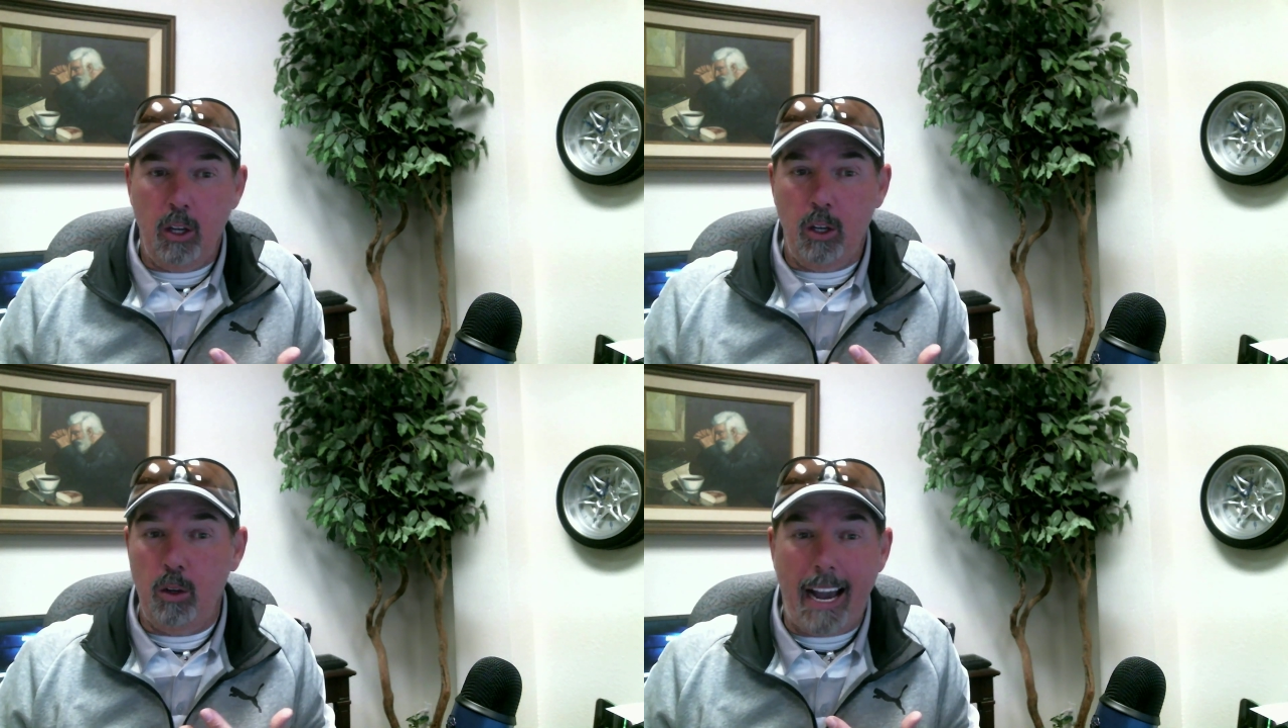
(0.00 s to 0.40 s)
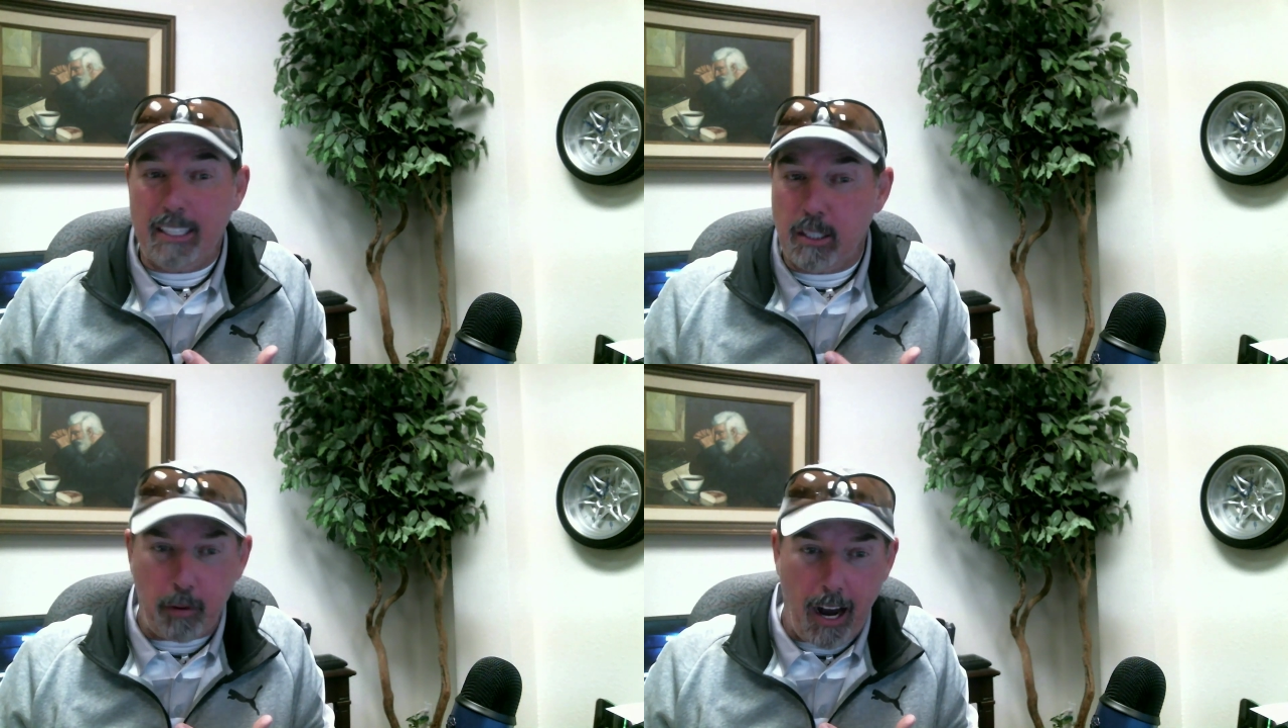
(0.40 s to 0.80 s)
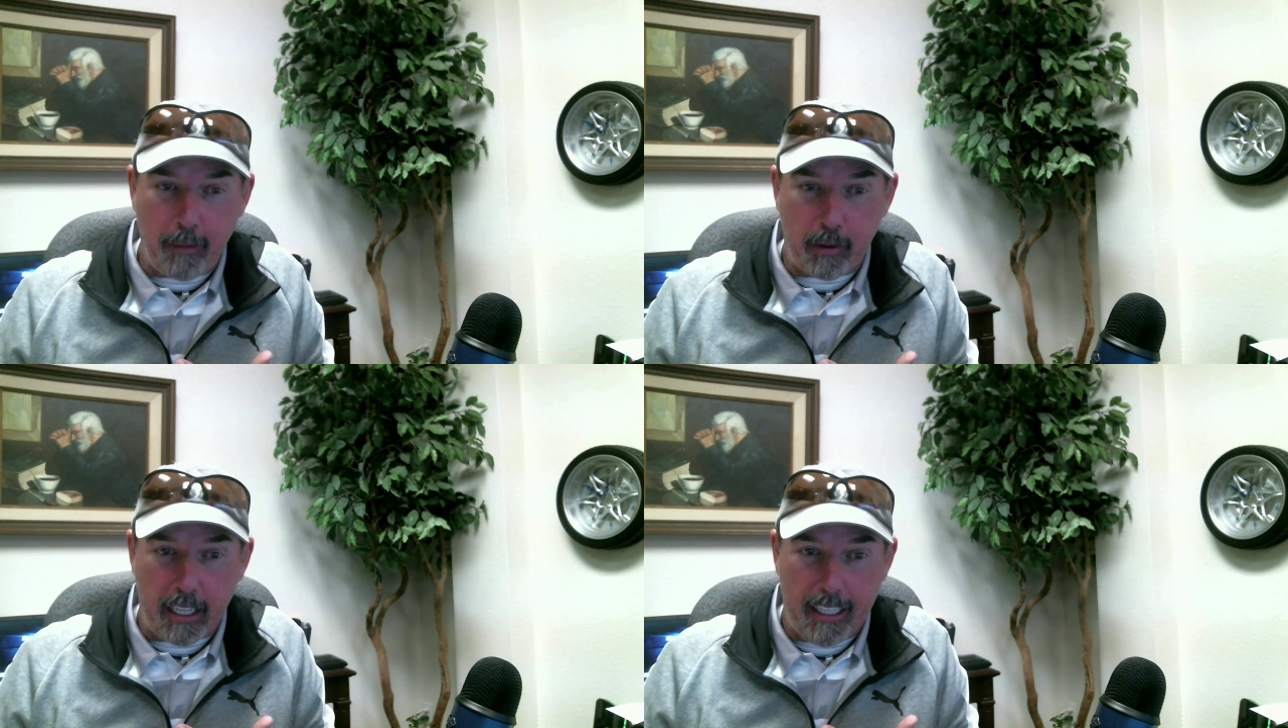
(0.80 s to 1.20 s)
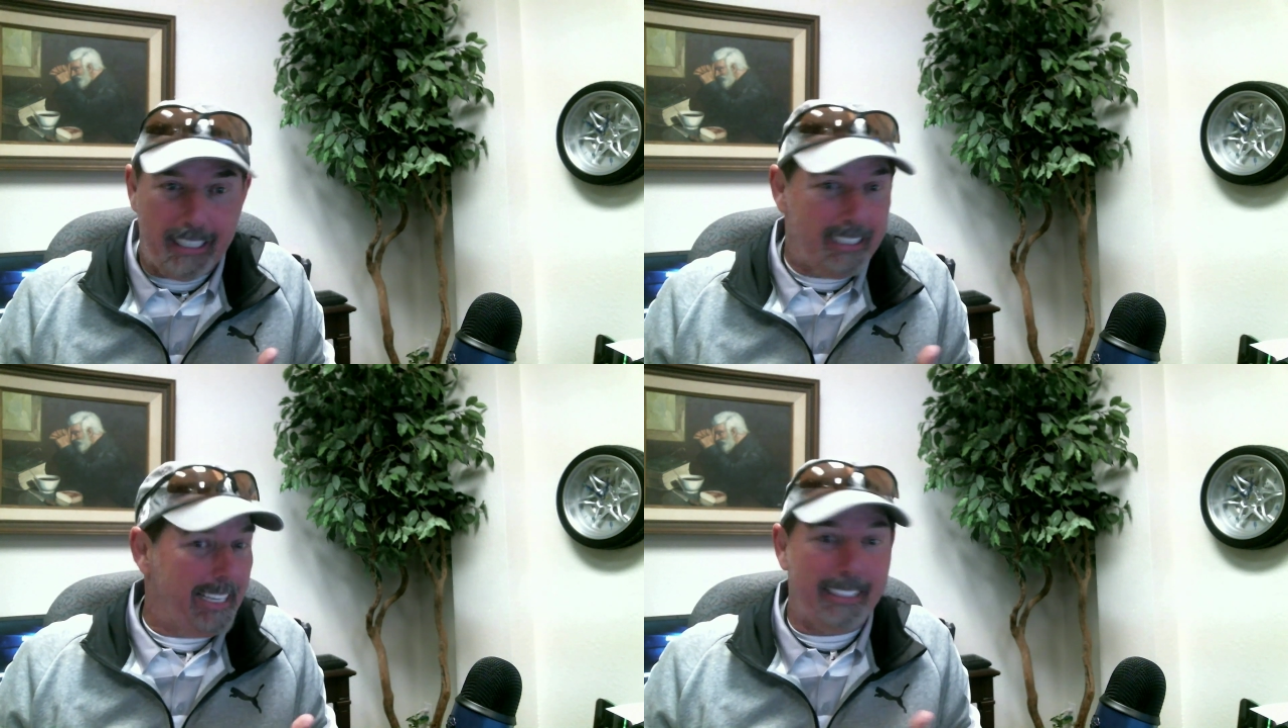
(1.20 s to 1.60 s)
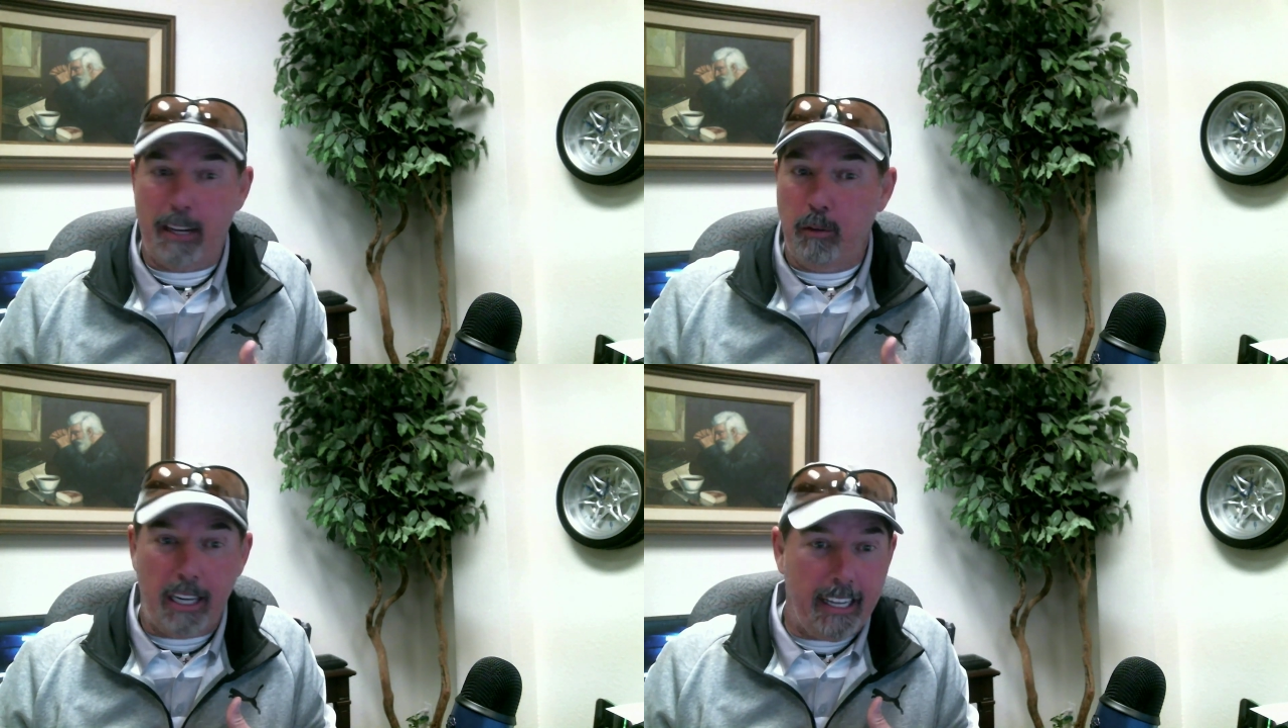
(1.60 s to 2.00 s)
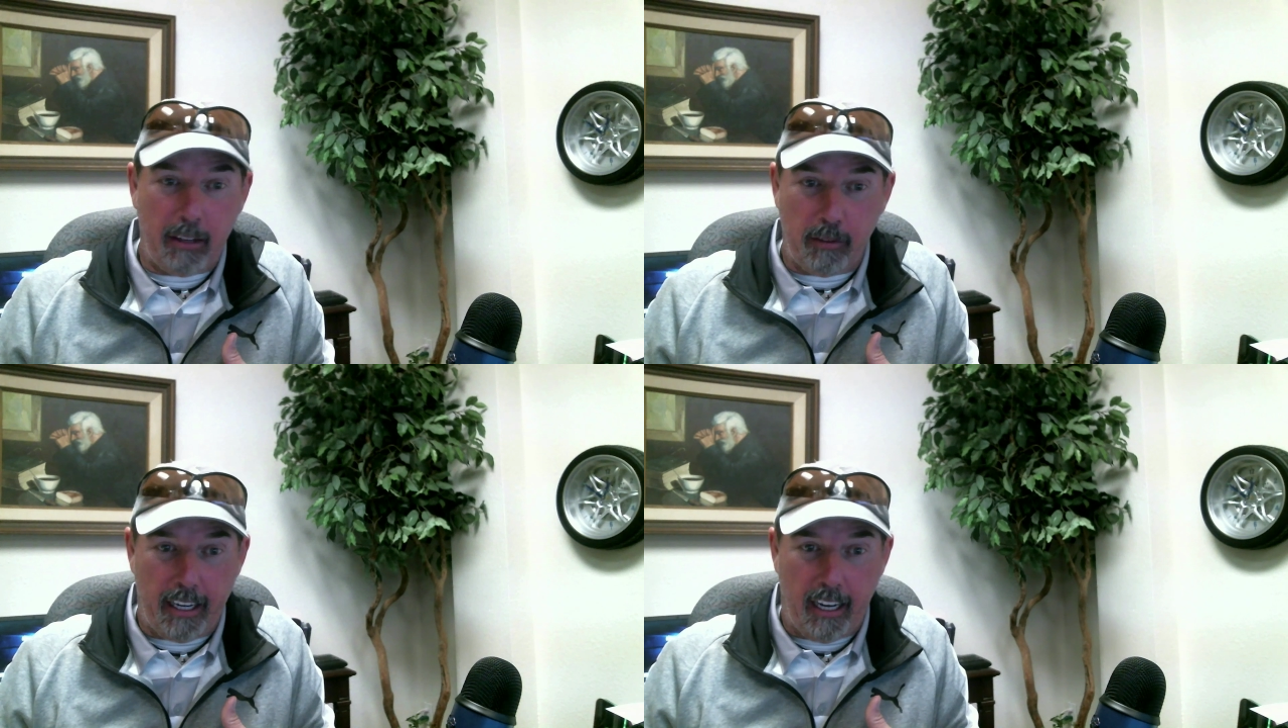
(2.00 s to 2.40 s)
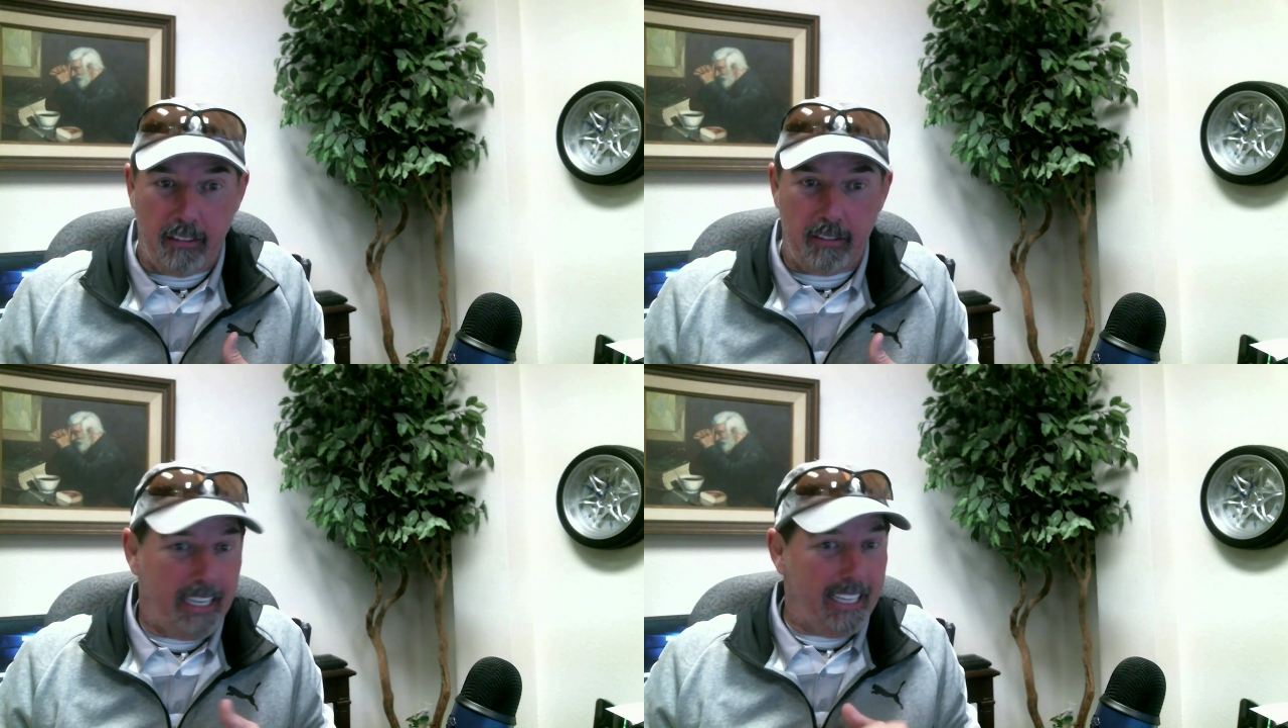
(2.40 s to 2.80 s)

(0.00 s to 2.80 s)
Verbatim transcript: who has a property that they want to get rid of,